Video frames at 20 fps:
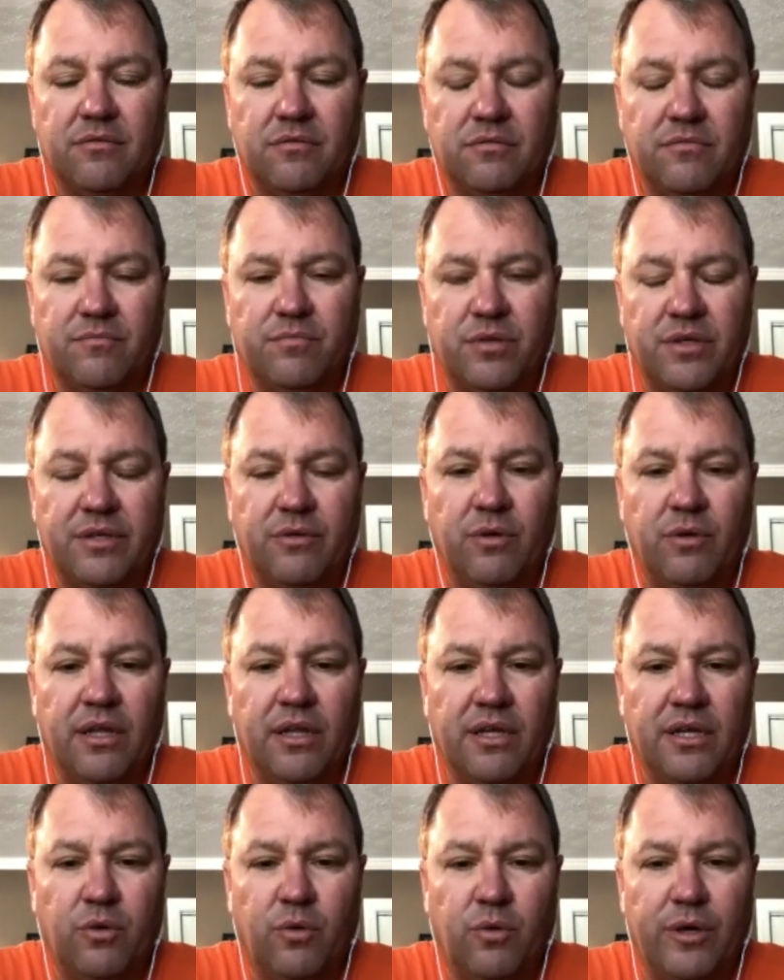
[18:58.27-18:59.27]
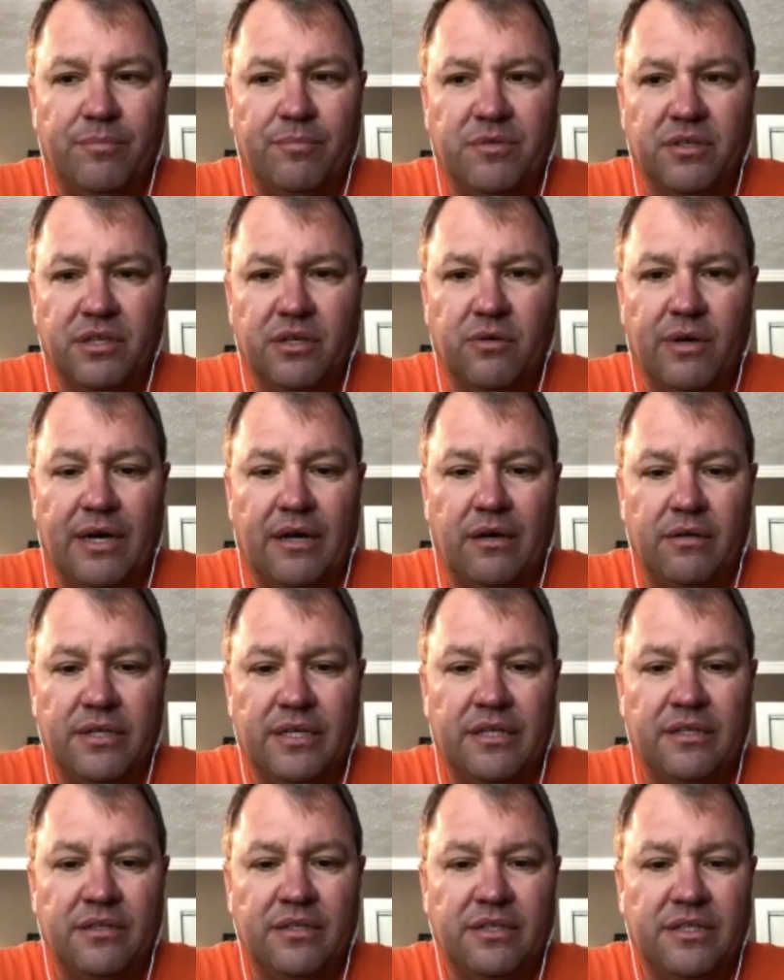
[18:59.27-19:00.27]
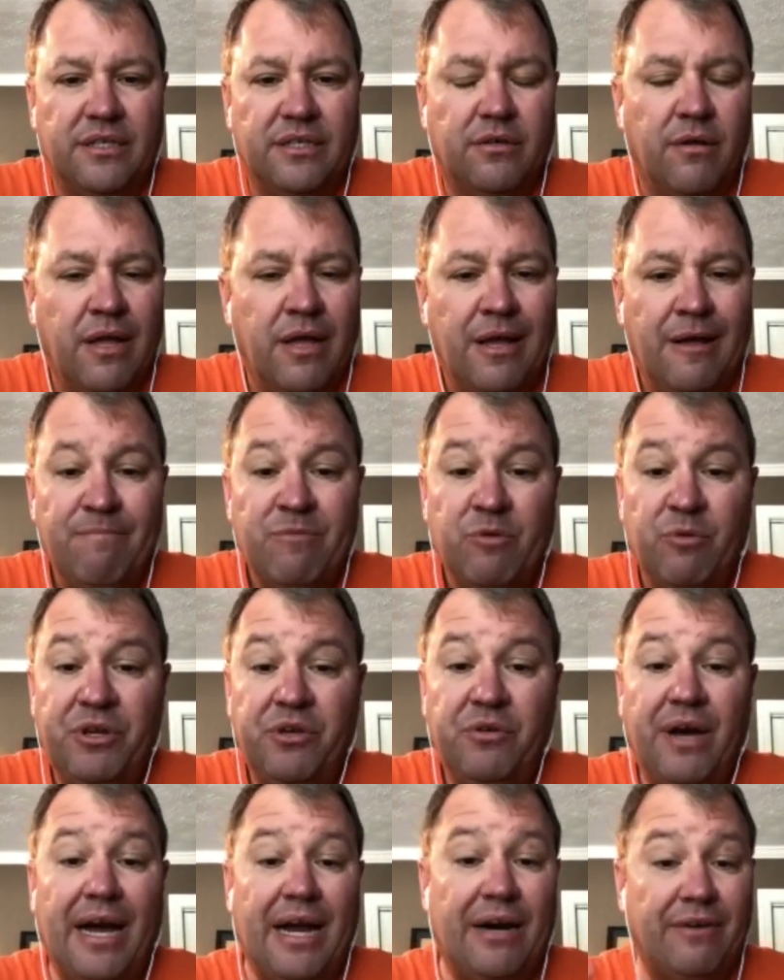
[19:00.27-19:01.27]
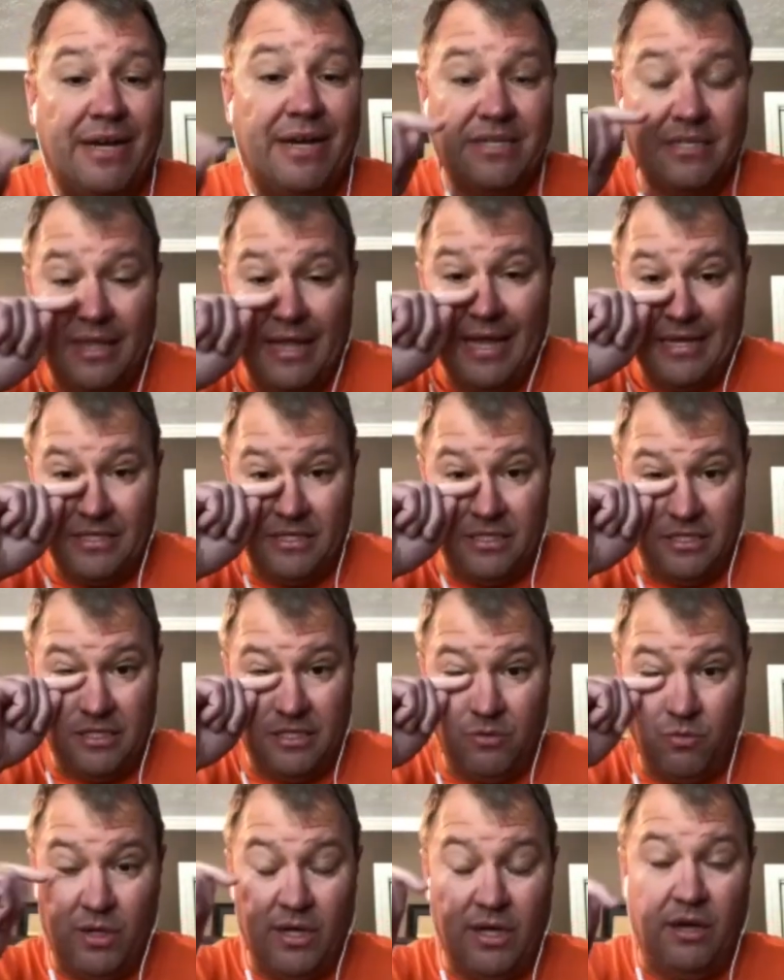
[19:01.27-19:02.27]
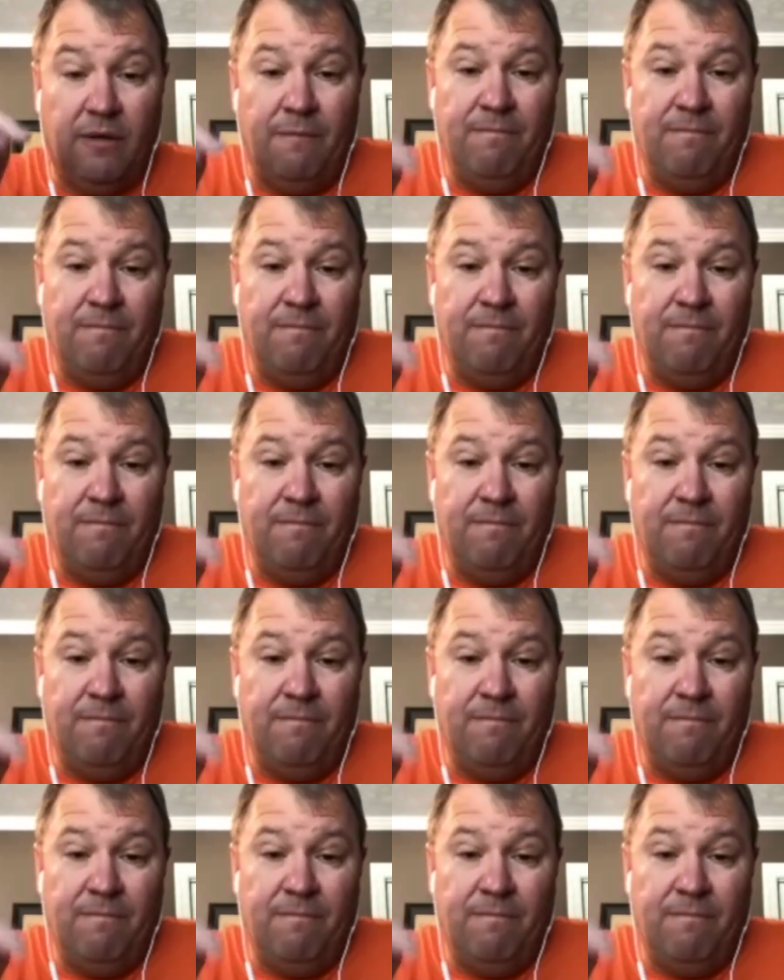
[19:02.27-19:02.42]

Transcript: pretty well equipped to go out into the deal. We do high rise classes as well.